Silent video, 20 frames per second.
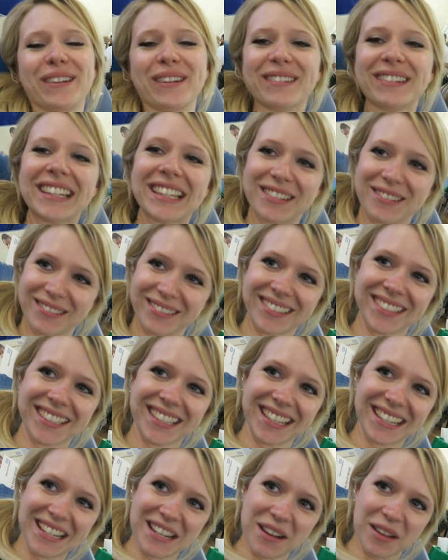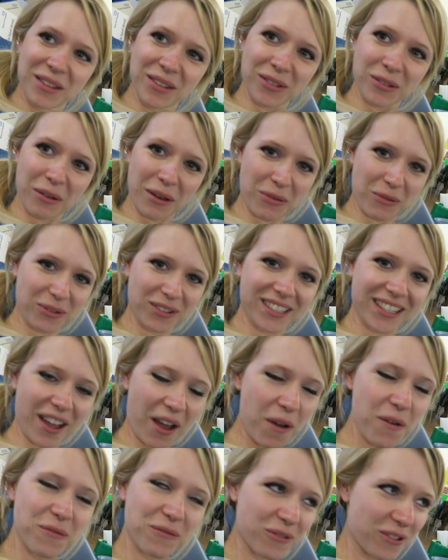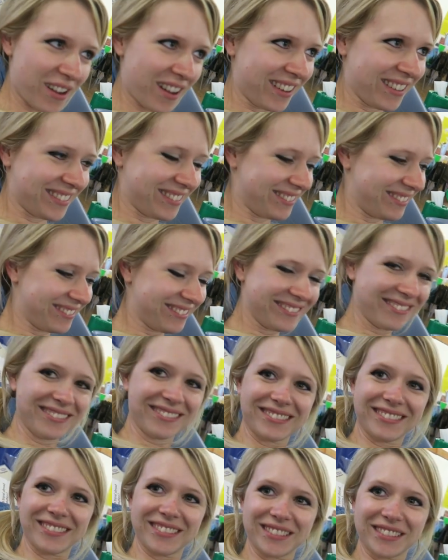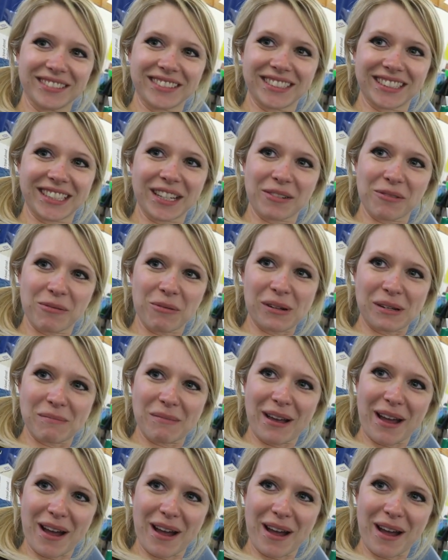fear of needles, so I thought to get over it. Stick one in